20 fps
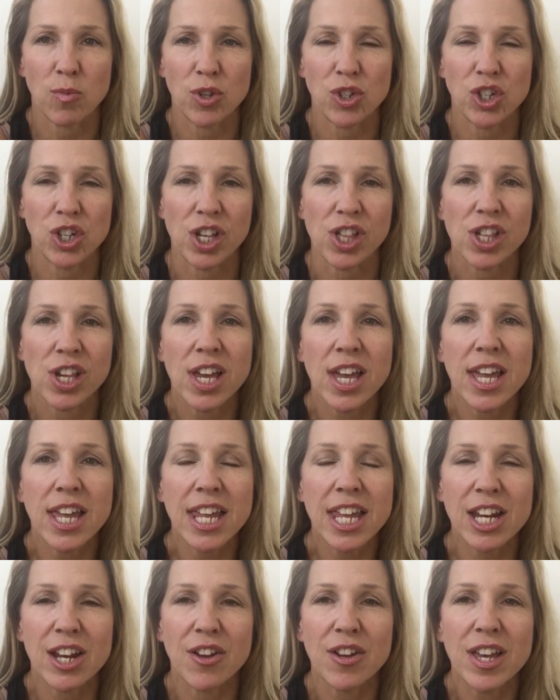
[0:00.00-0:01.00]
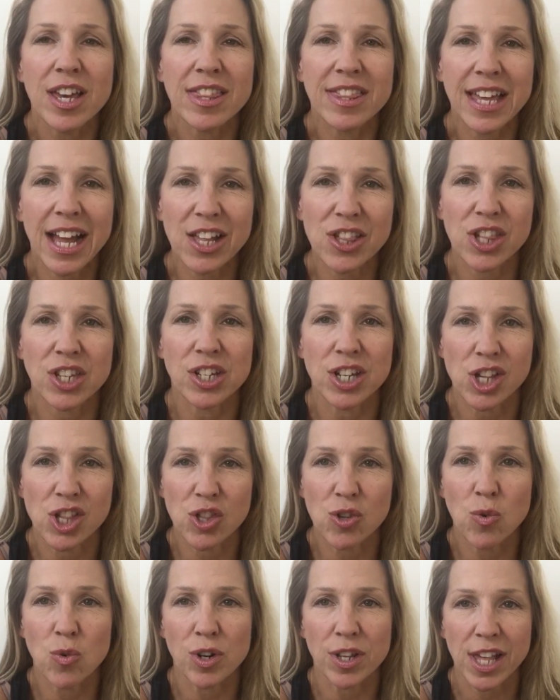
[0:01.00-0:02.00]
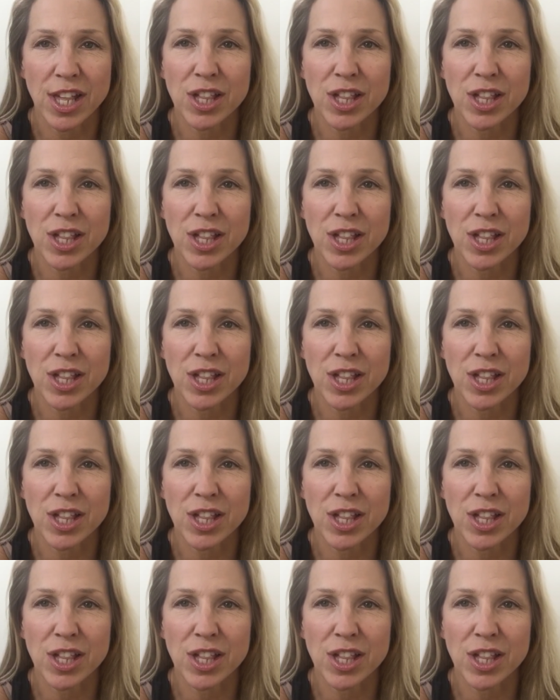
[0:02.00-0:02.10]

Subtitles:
which is, you know, that's a disorder.